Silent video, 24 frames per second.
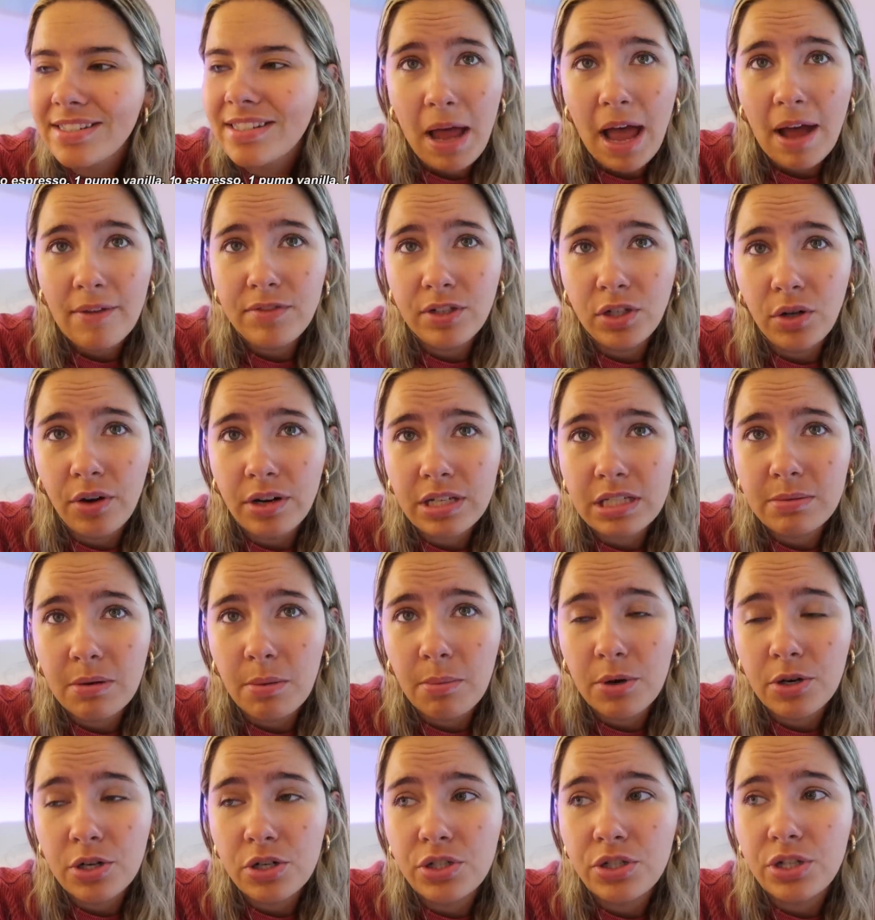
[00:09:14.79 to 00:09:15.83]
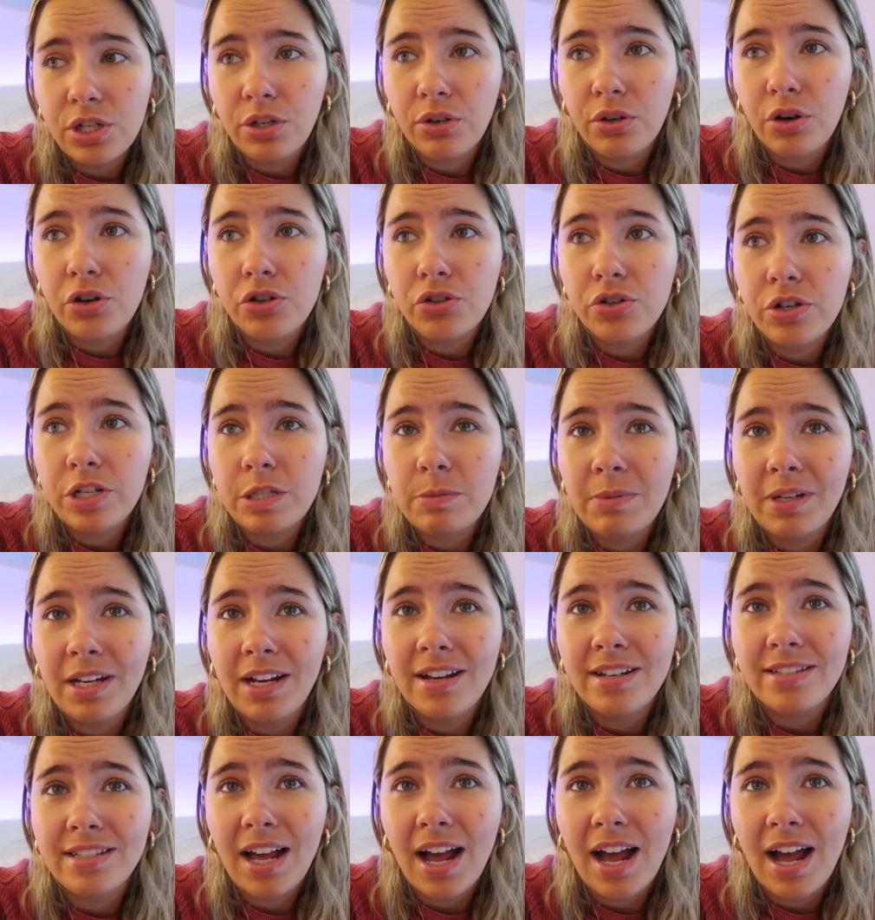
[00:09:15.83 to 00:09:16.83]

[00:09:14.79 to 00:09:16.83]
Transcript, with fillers: I have to go get some emergency groceries because